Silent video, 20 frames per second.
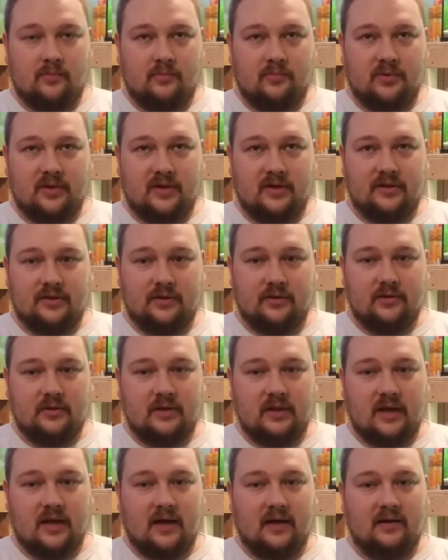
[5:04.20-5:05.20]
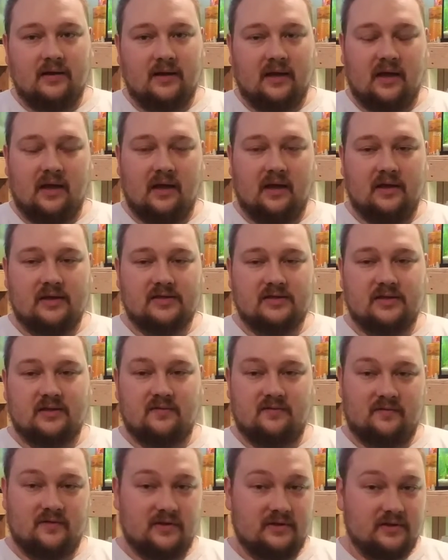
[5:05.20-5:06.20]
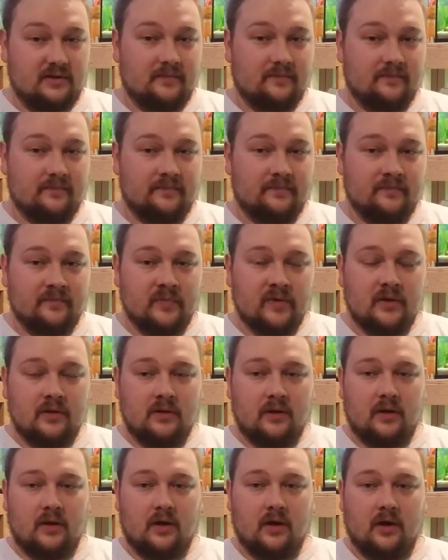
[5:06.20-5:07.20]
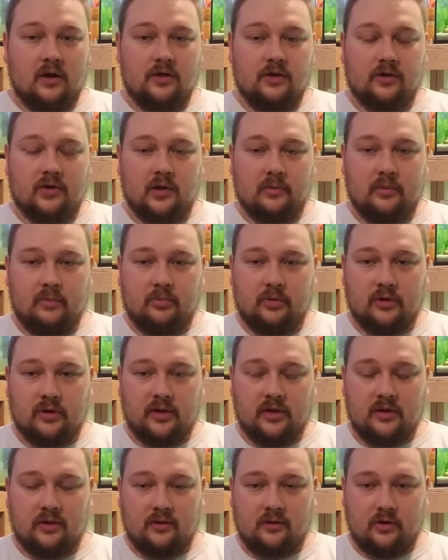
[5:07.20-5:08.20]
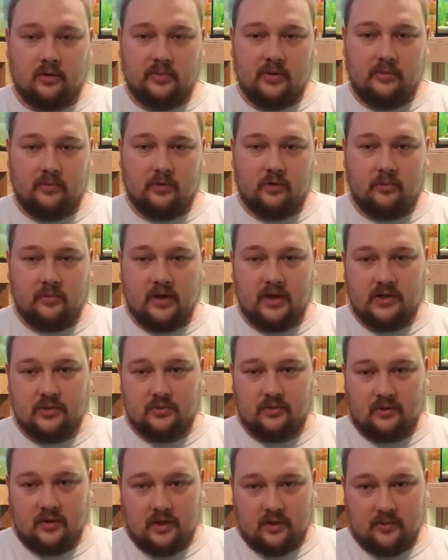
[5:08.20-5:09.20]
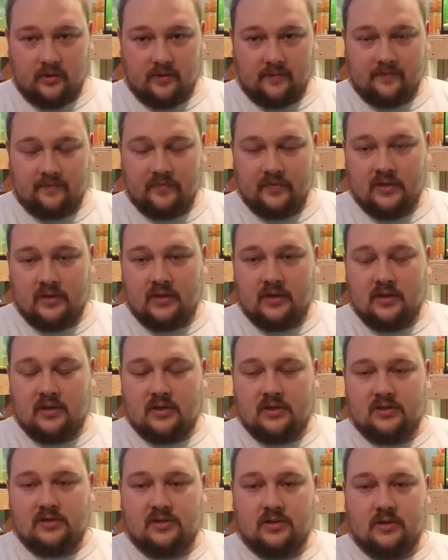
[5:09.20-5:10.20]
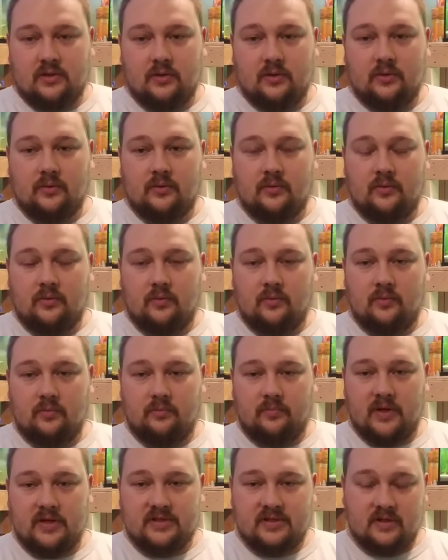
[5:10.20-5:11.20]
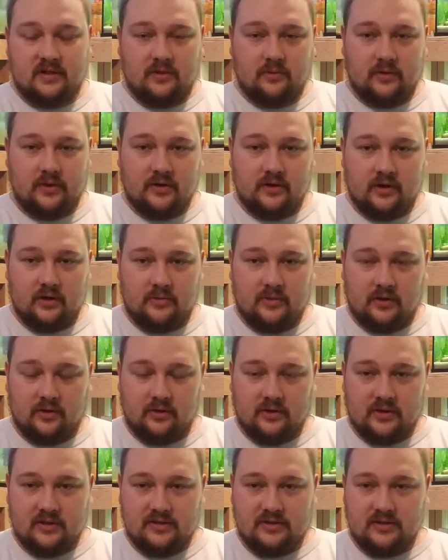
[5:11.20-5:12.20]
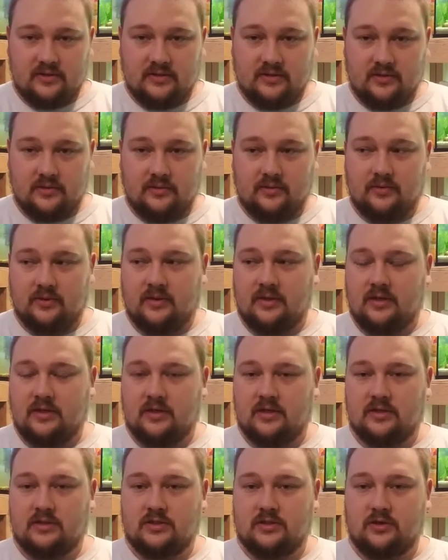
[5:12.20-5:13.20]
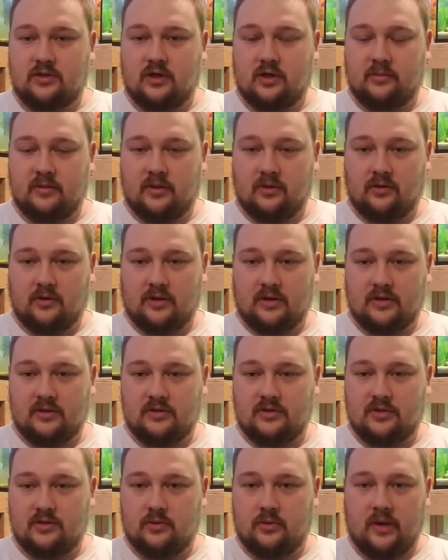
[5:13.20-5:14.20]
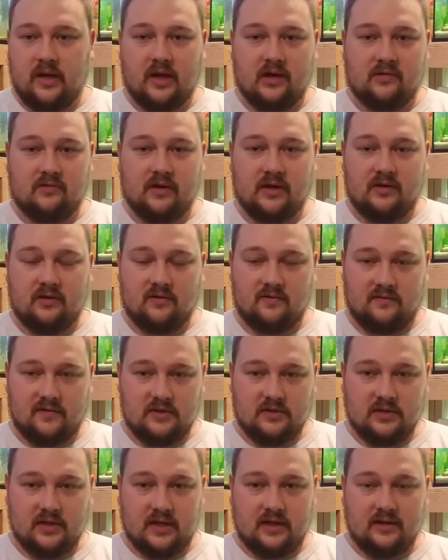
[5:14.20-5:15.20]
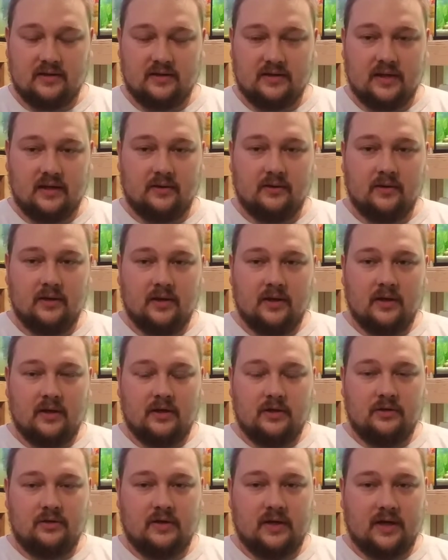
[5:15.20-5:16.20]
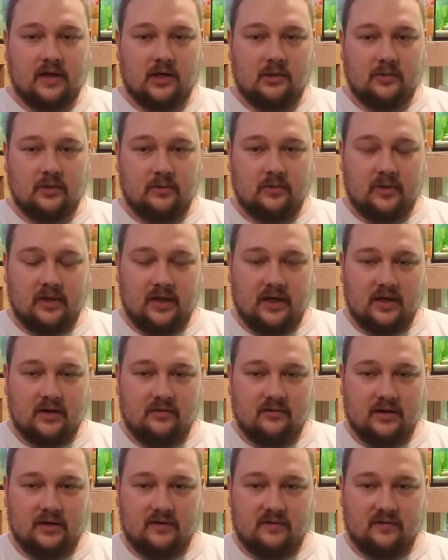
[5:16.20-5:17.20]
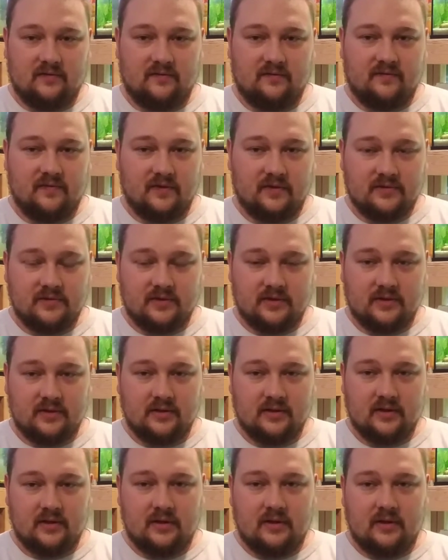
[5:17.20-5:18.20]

but they're not as convenient. You're going to be putting in a little bit more manual labor. So basically what you're going to be looking to do is you're going to be looking to aerate your fish tank. Now, you're not going to be able to aerate the filter,